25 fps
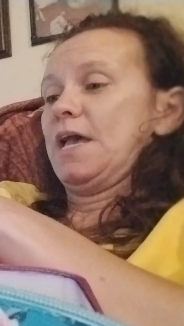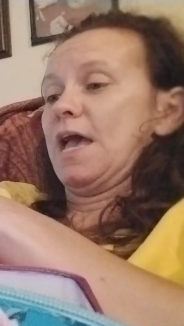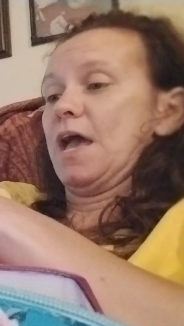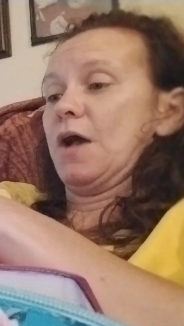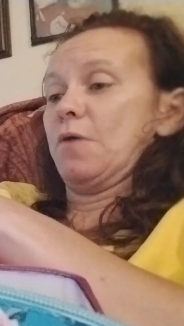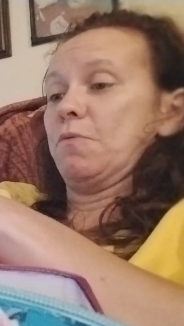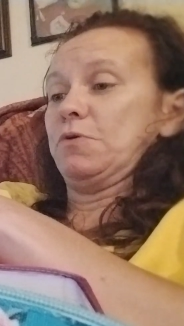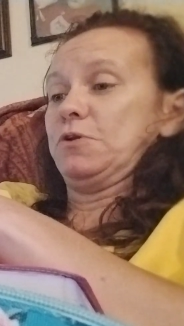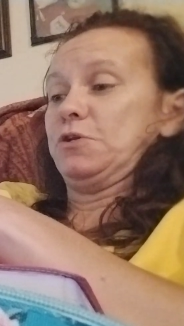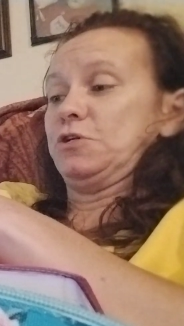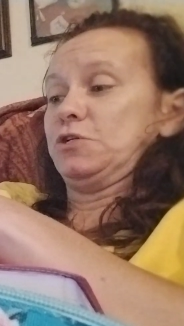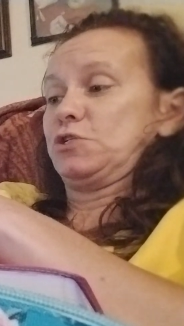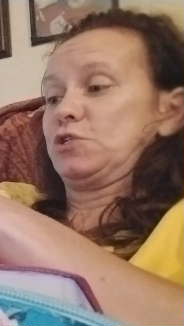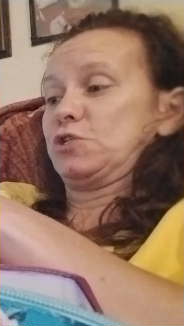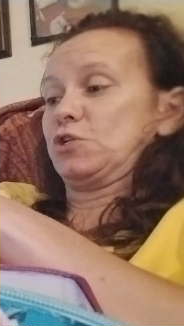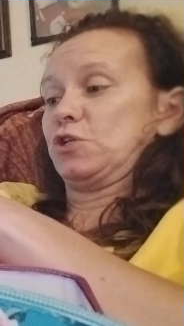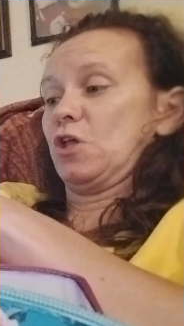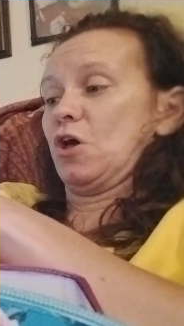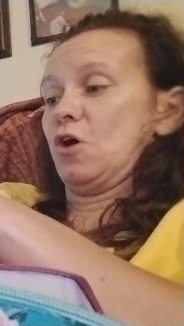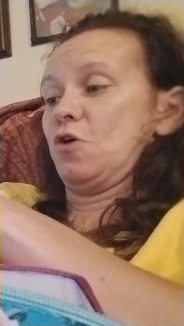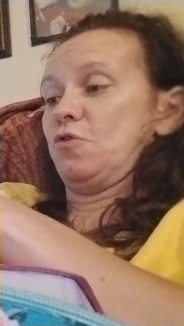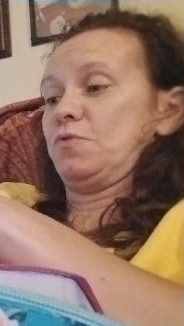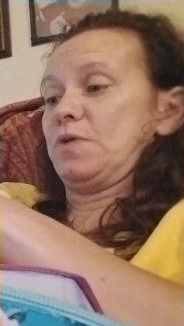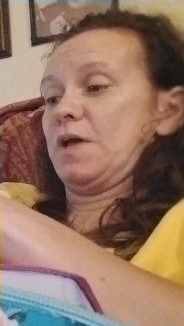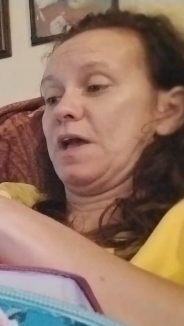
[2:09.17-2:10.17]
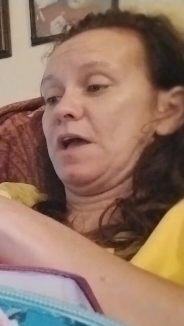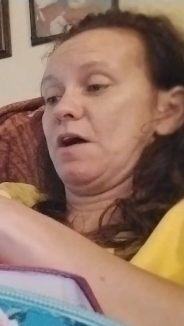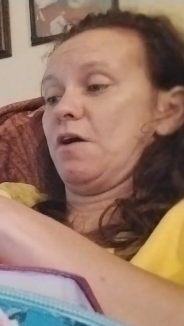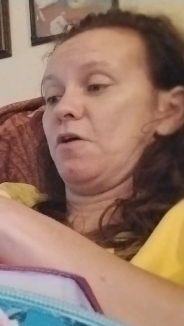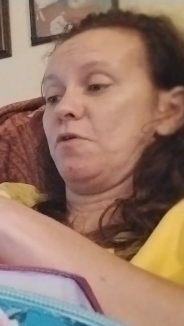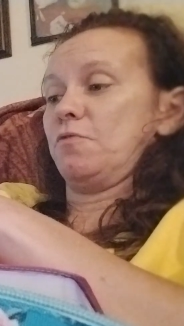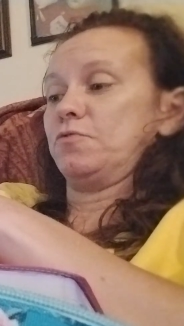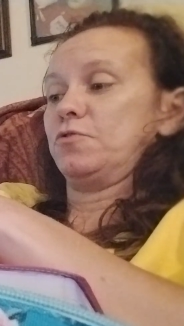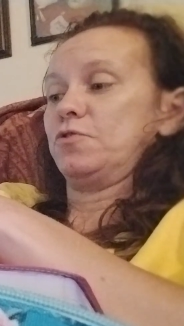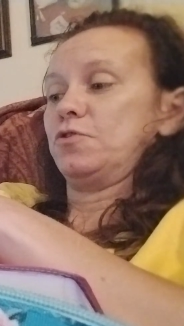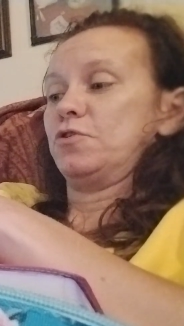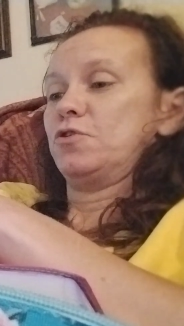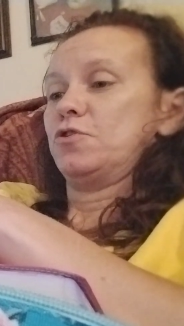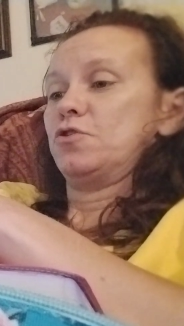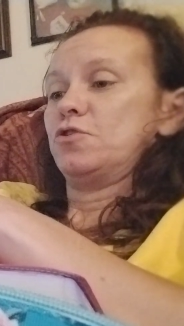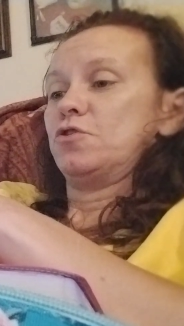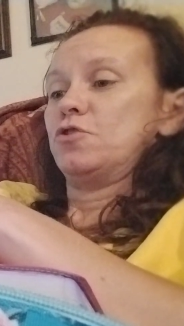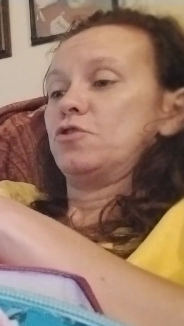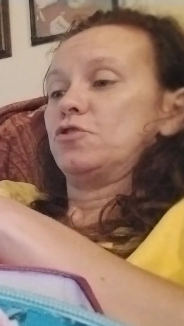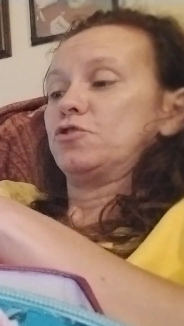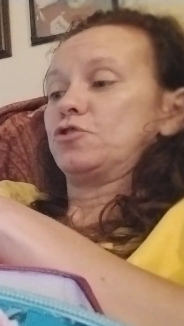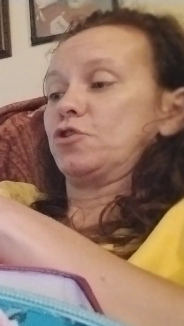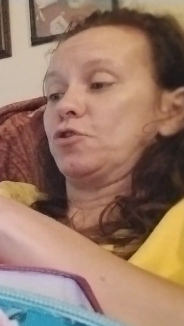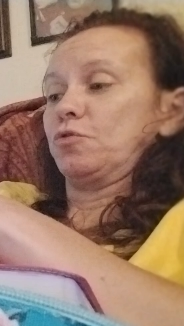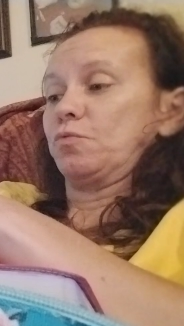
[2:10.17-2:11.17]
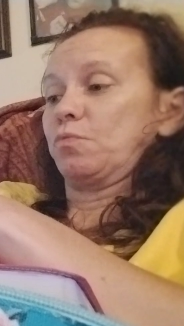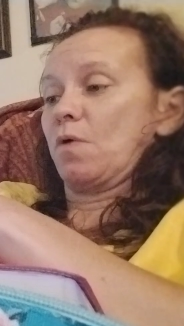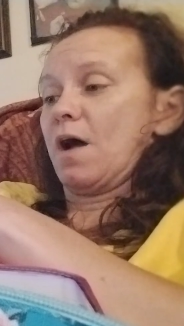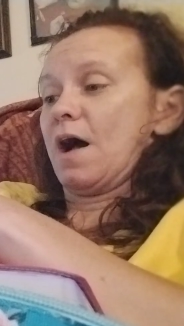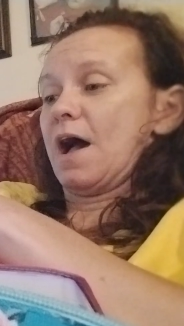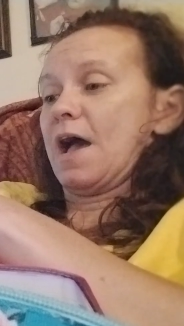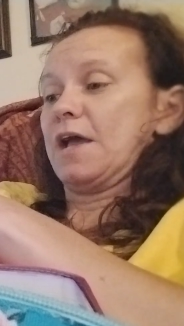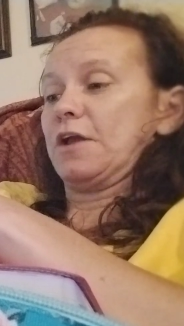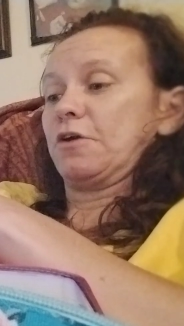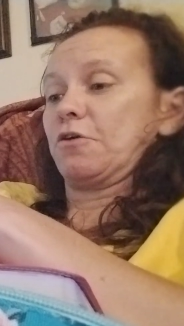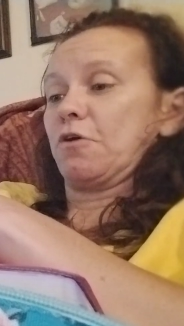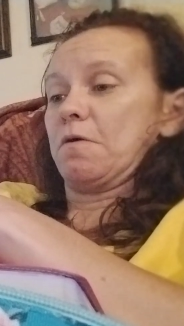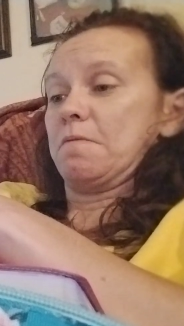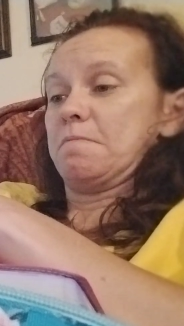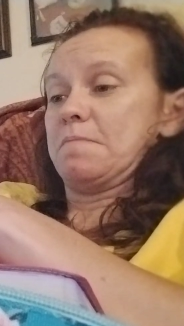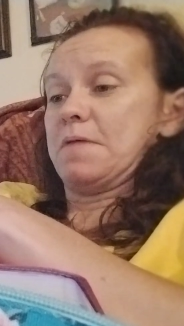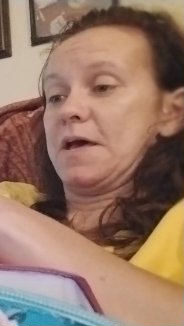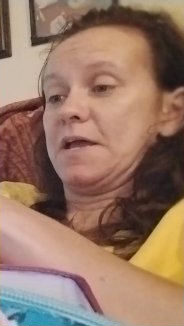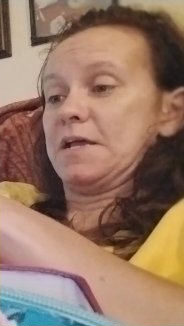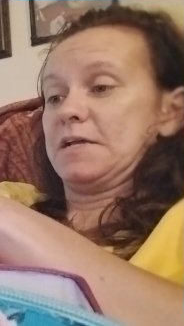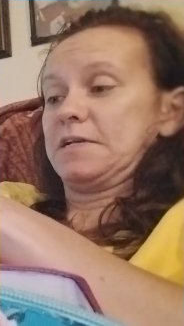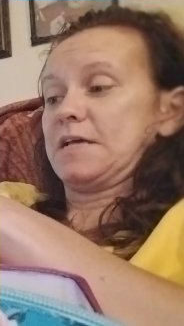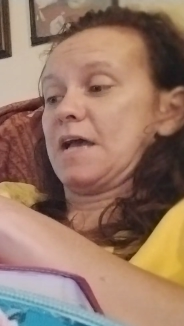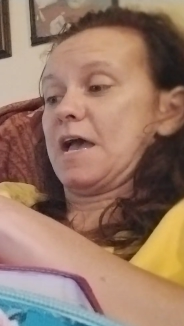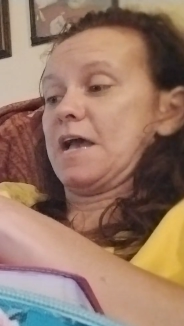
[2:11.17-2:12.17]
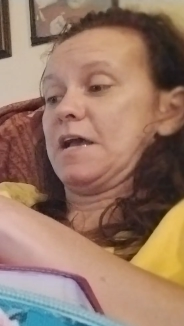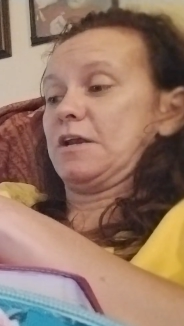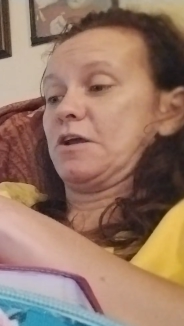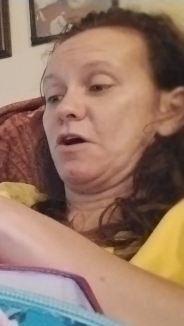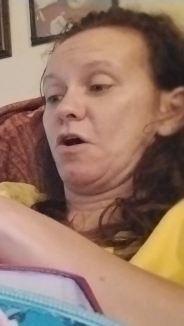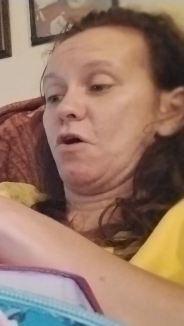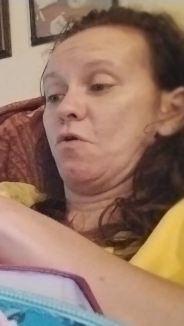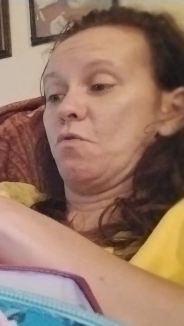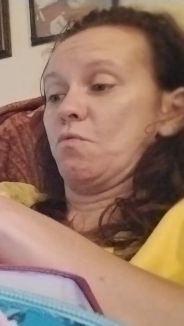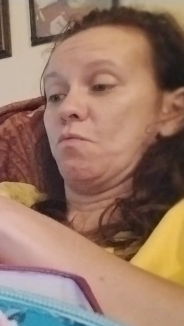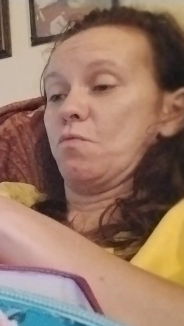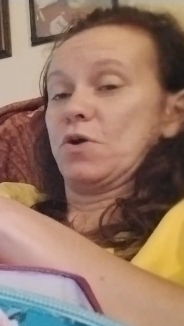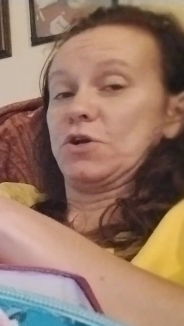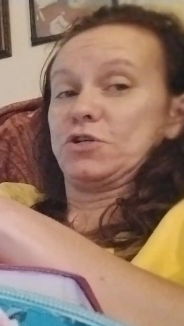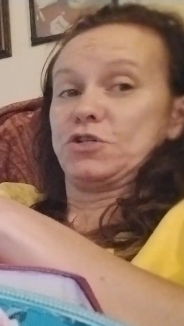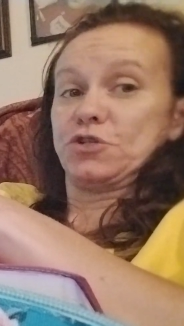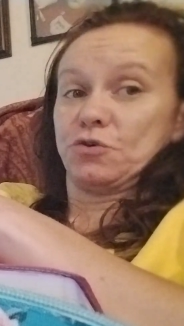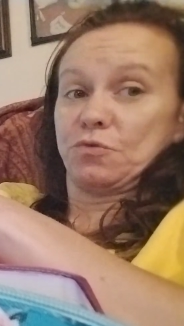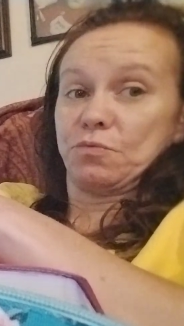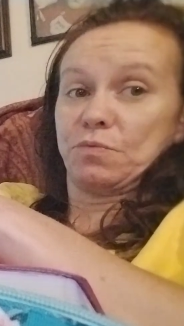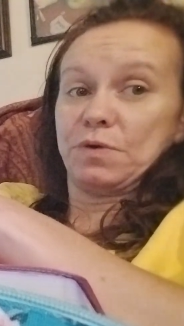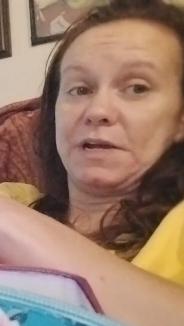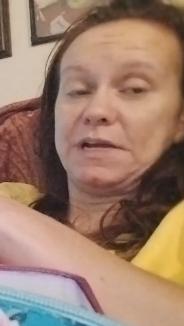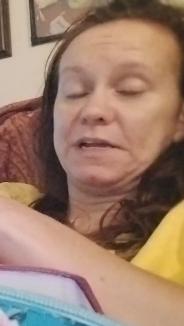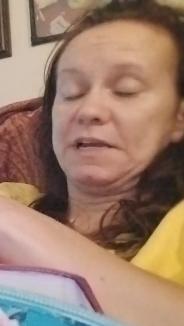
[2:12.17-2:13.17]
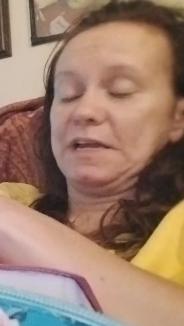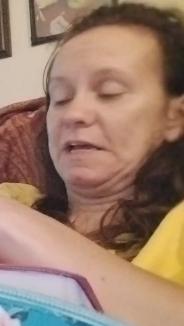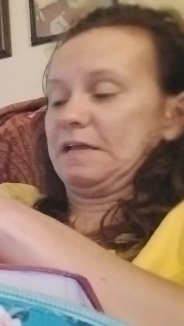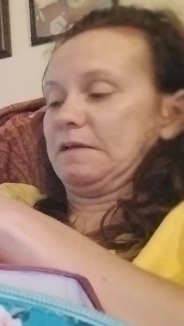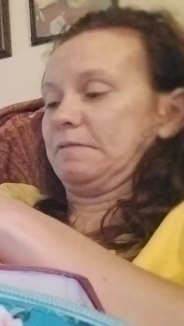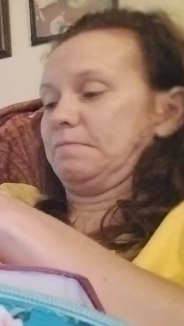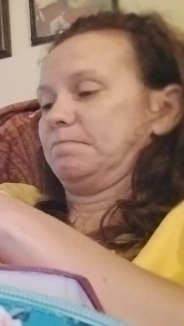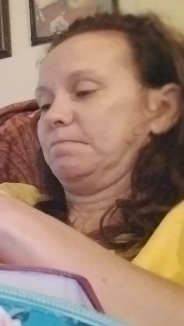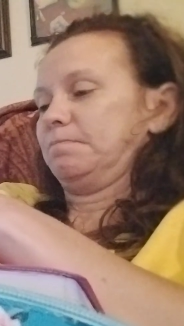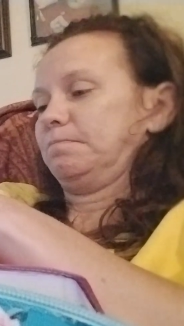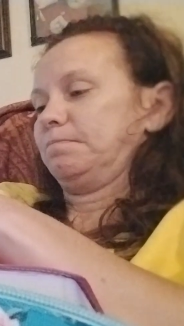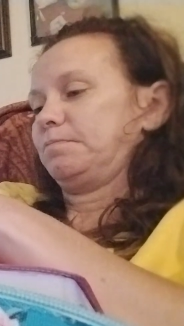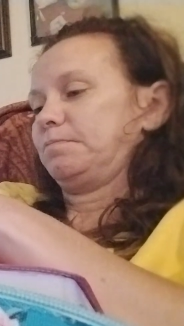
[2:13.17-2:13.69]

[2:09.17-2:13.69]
And when you slow down to write or meditate on what you're reading.